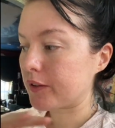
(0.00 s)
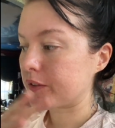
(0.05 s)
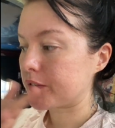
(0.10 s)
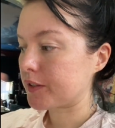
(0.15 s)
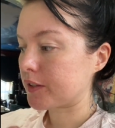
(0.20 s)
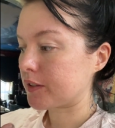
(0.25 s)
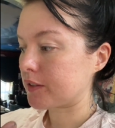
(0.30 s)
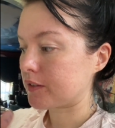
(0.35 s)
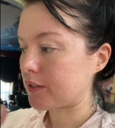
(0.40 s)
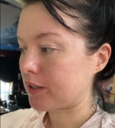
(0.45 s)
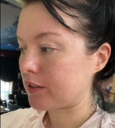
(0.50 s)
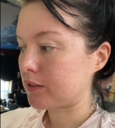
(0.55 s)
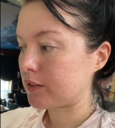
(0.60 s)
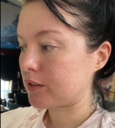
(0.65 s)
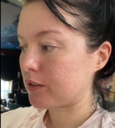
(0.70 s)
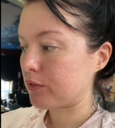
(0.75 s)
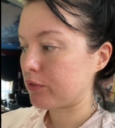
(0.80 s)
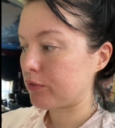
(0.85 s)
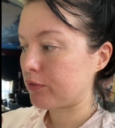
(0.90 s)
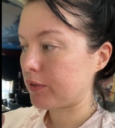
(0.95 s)
success
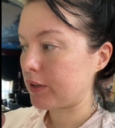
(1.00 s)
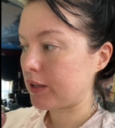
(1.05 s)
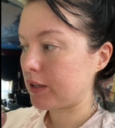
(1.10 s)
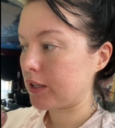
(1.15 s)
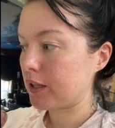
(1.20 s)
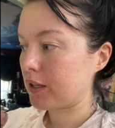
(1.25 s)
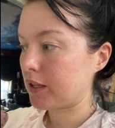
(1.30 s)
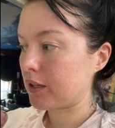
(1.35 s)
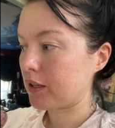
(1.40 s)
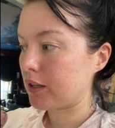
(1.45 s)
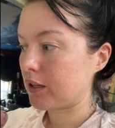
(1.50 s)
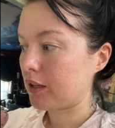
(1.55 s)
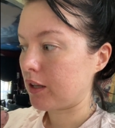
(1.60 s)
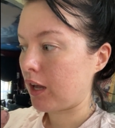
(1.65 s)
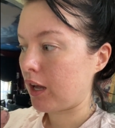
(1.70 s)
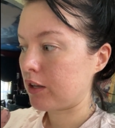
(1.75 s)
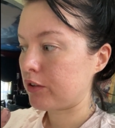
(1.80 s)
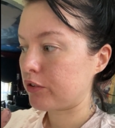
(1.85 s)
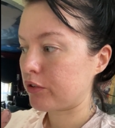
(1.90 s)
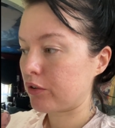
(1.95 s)
of feeling
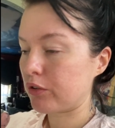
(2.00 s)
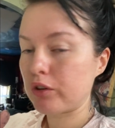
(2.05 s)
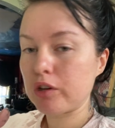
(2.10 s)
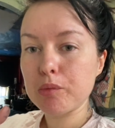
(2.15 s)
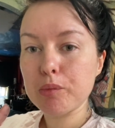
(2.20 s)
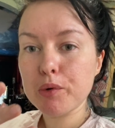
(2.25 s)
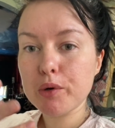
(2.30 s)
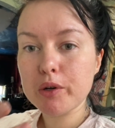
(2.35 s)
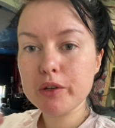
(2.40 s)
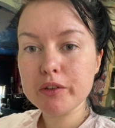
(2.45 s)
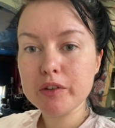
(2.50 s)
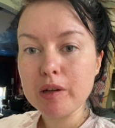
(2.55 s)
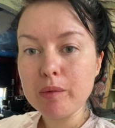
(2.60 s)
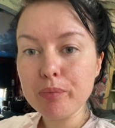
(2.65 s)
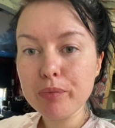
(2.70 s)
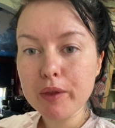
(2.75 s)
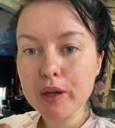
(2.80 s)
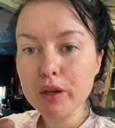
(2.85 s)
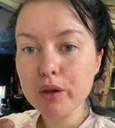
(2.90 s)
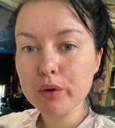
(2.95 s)
as though you brought
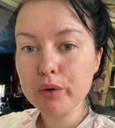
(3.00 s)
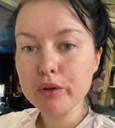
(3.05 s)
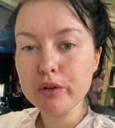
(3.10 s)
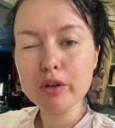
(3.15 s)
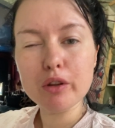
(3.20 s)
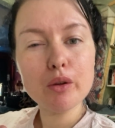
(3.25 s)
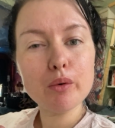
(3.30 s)
something good to the